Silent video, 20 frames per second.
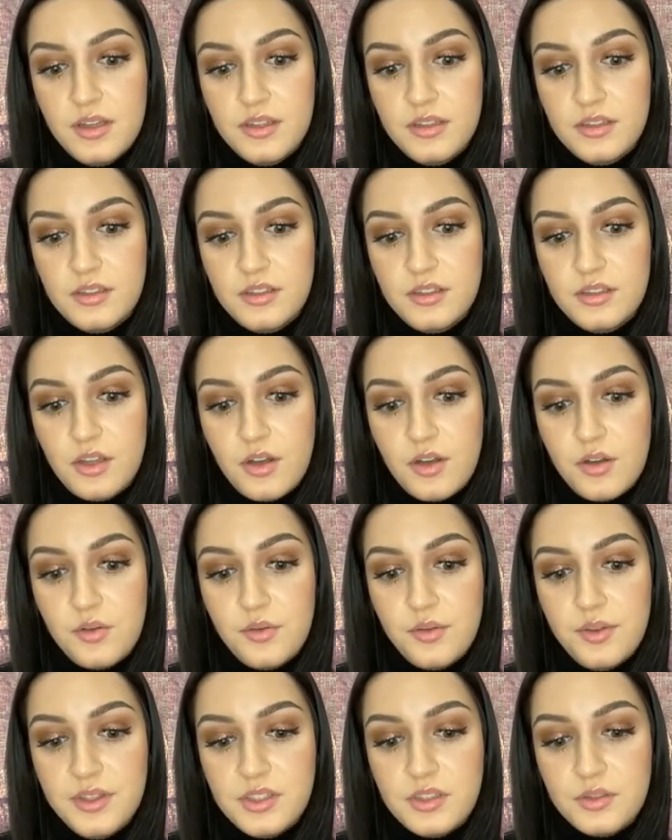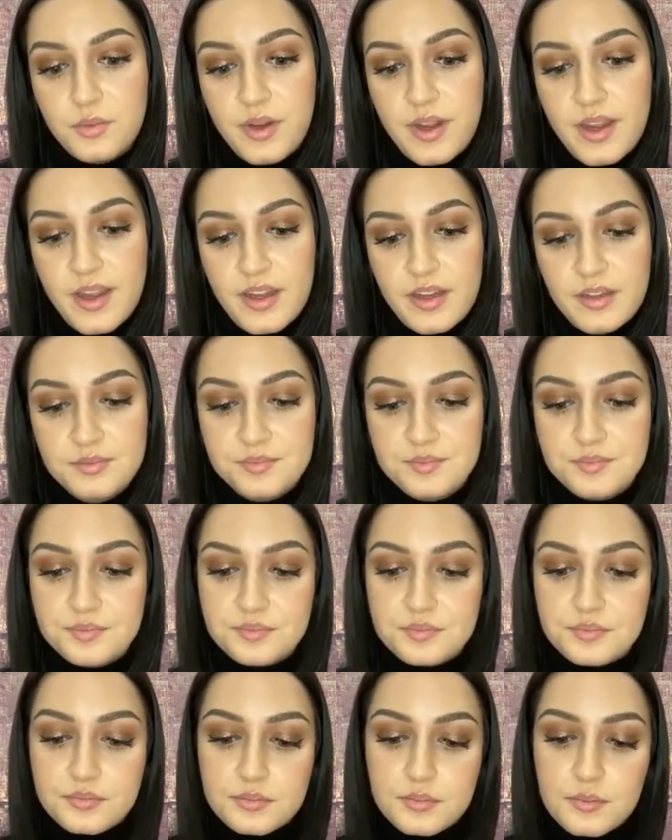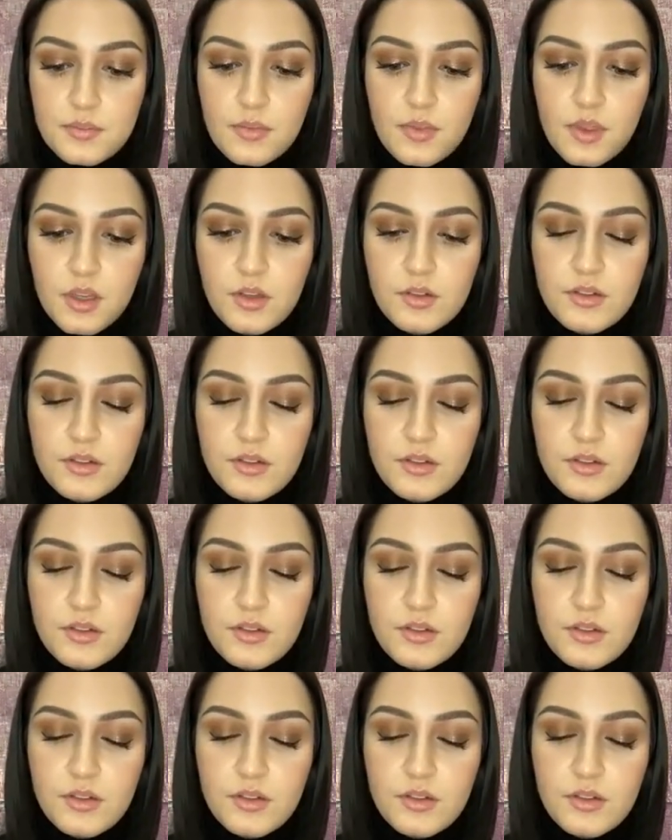So this way, you